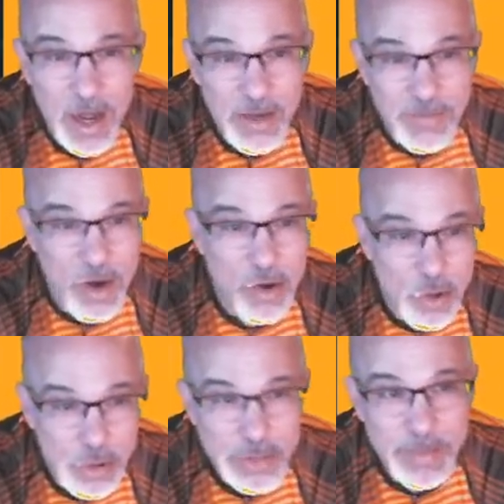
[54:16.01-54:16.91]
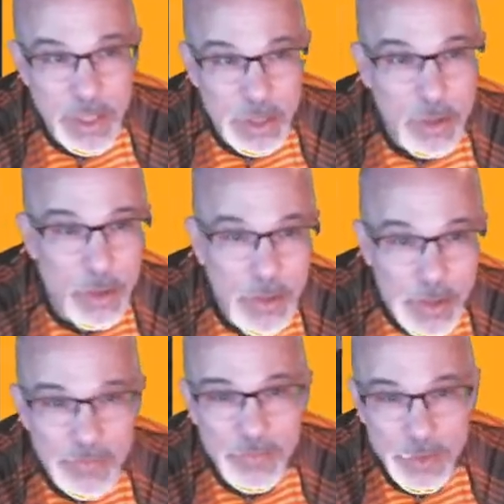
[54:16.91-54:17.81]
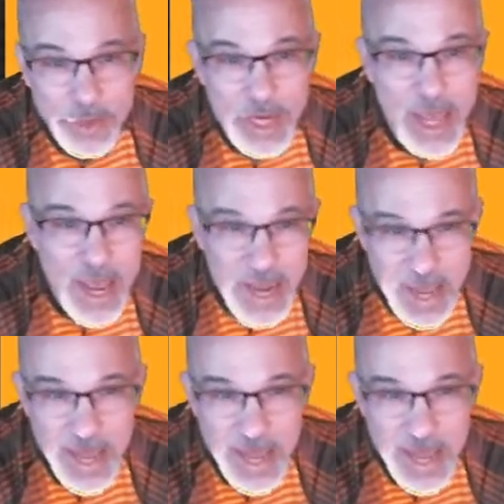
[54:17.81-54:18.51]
of our ultimate goal for the day.